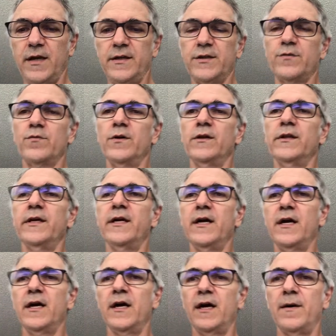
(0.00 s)
it's really
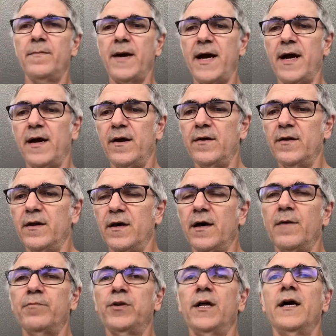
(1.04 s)
about
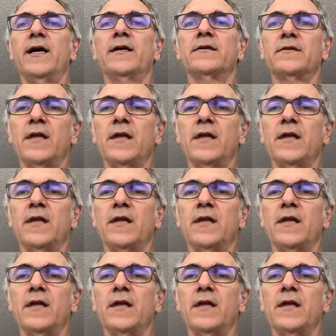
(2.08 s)
applying